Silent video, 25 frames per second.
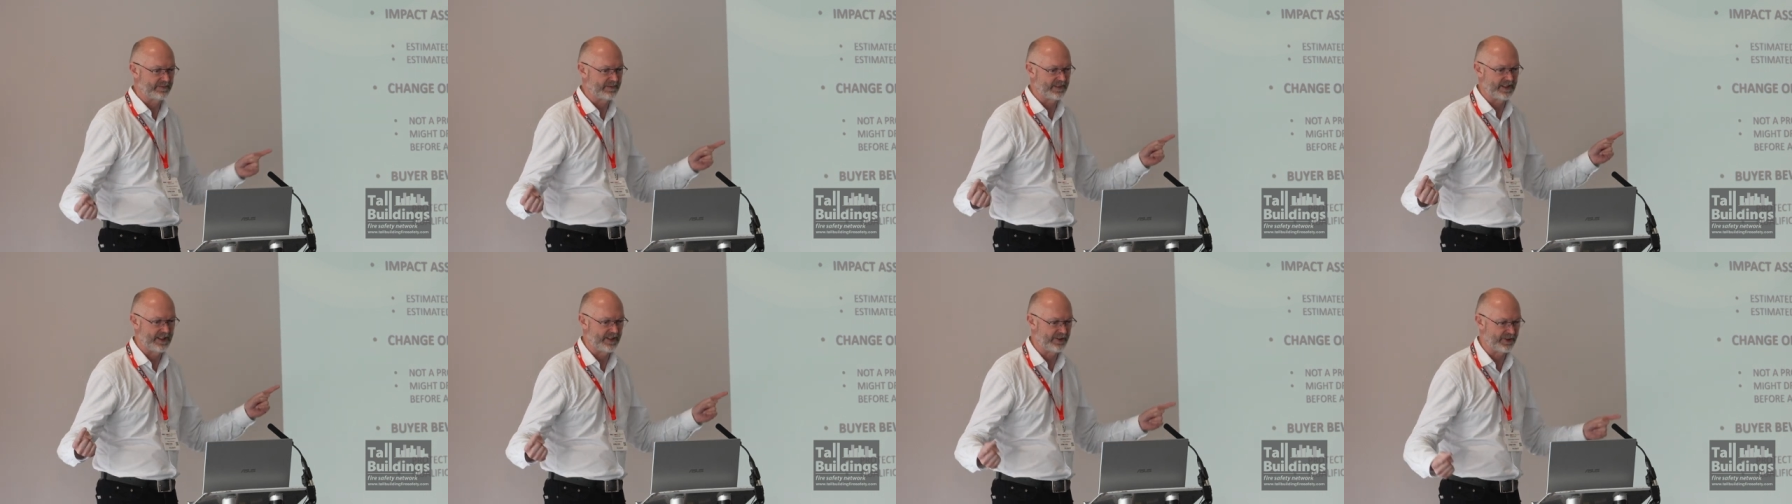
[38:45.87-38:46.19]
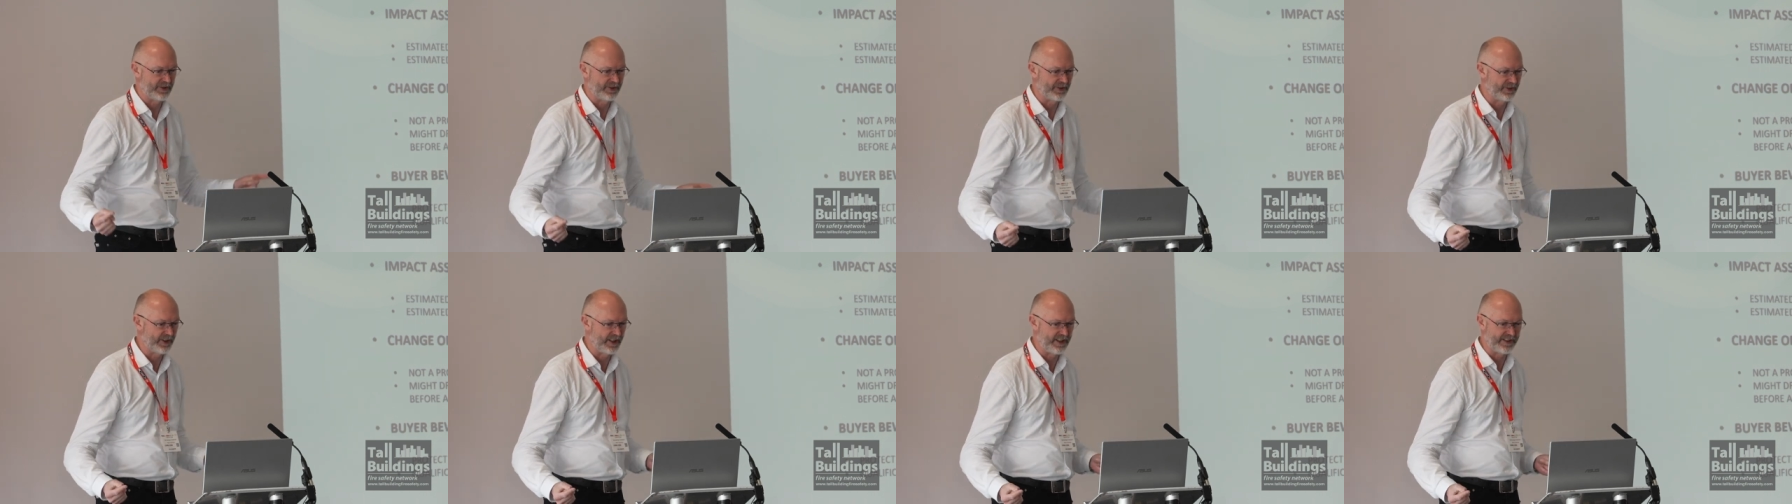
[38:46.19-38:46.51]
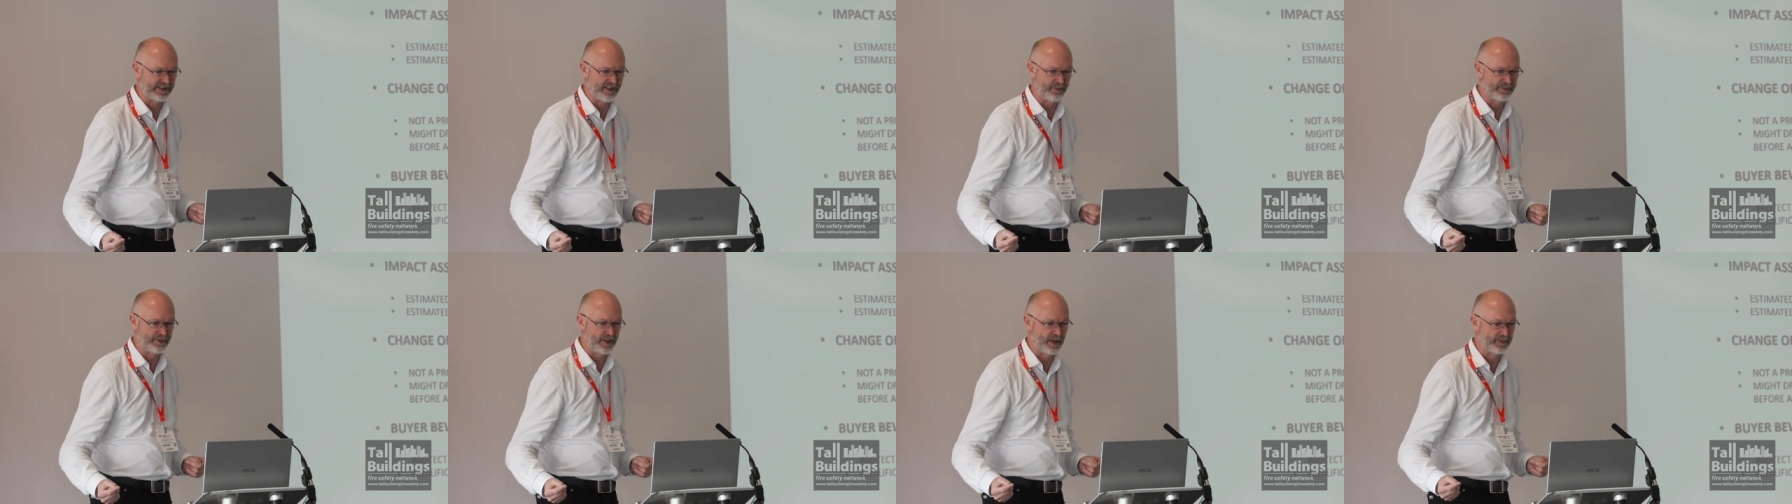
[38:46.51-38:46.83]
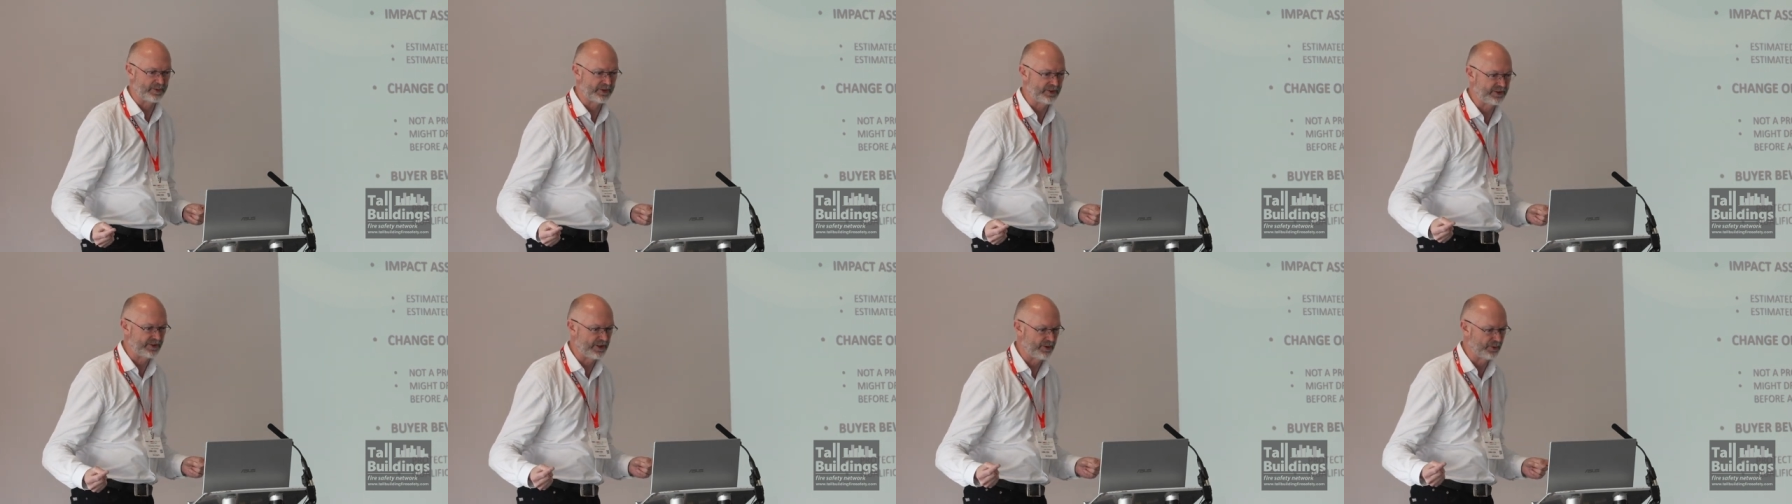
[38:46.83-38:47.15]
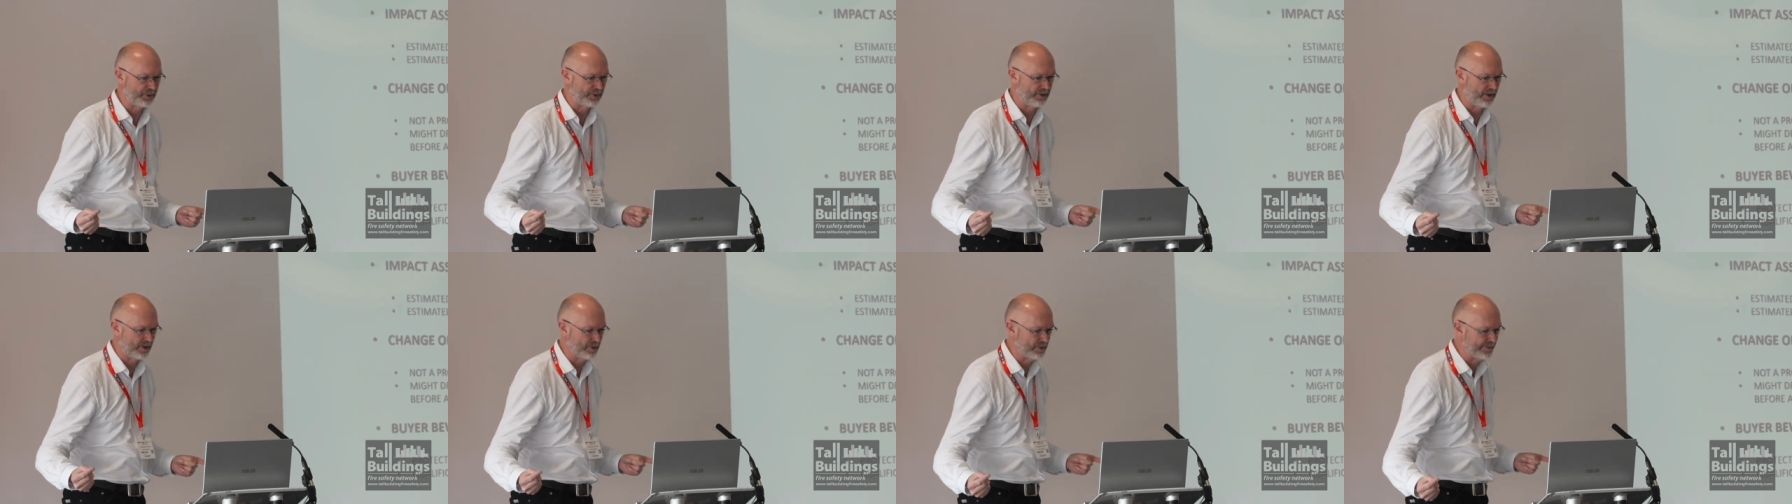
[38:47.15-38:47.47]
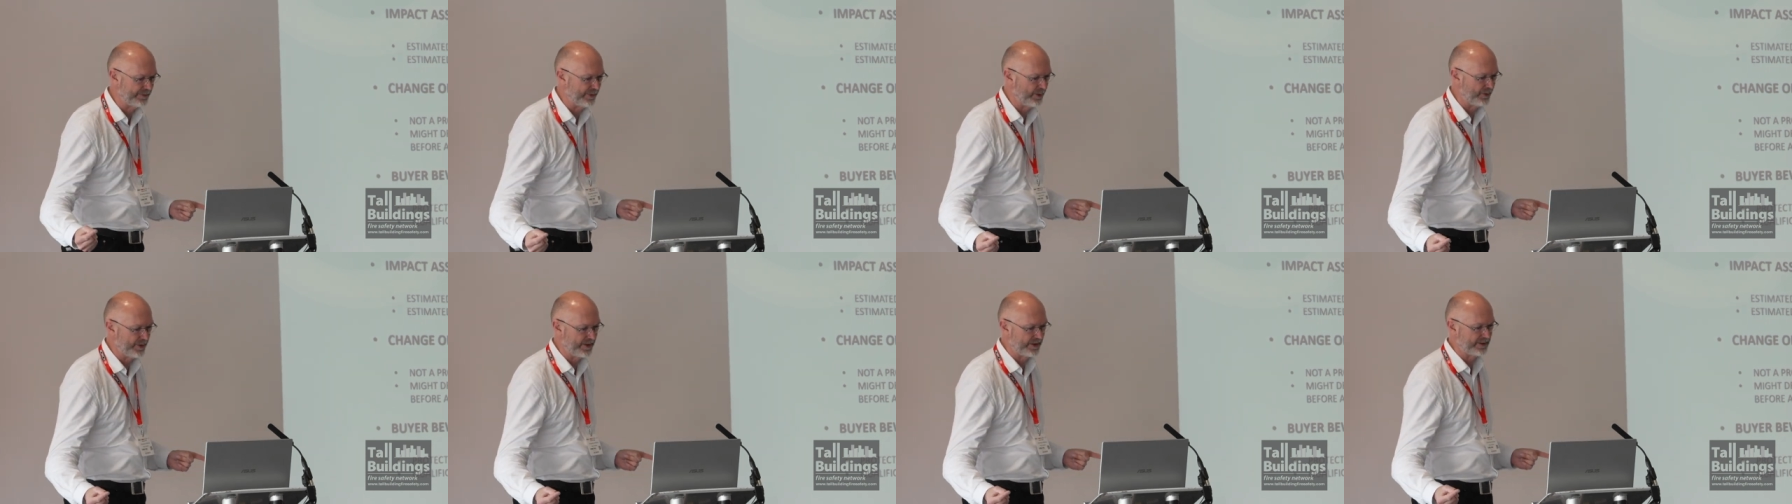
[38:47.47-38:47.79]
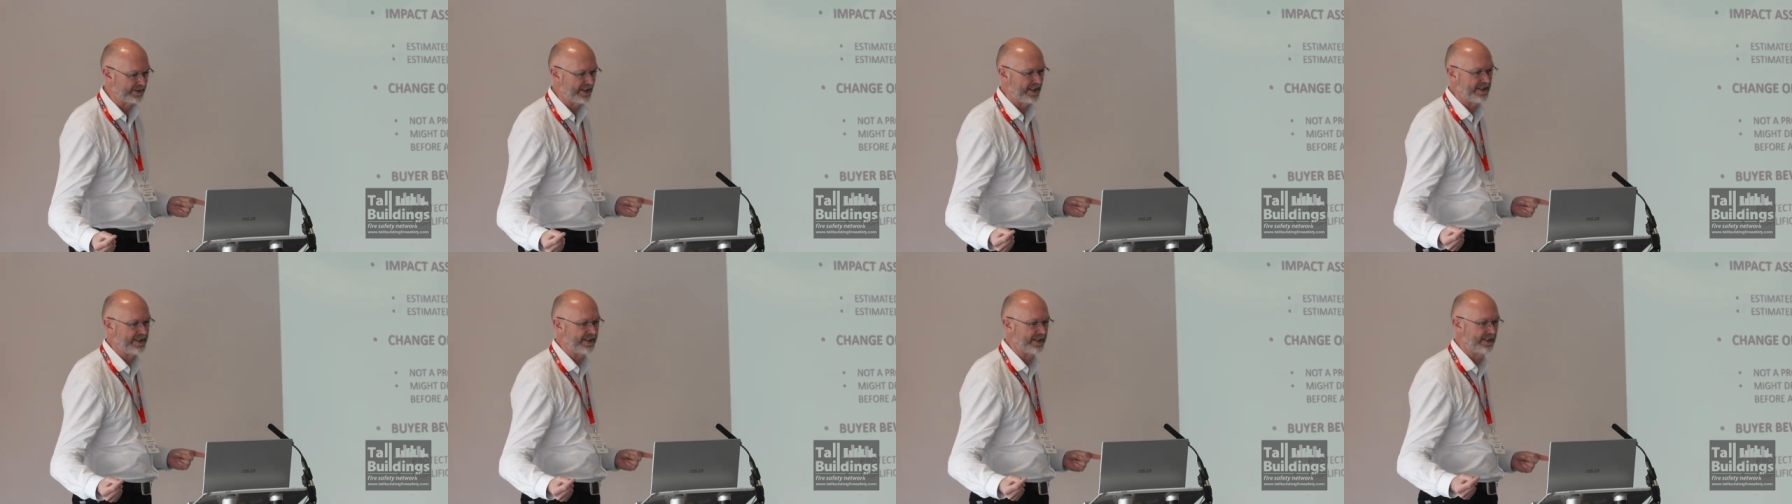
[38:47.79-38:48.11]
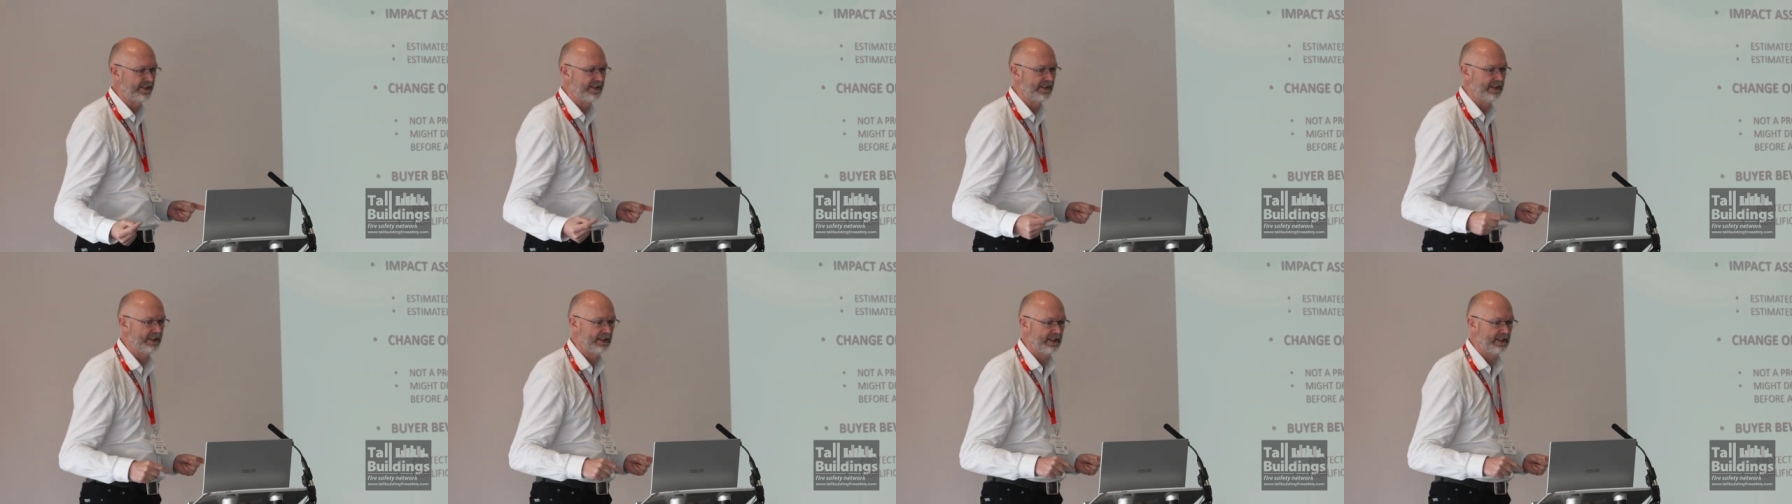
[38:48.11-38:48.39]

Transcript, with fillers: As you can see, sometimes I still struggle four years later.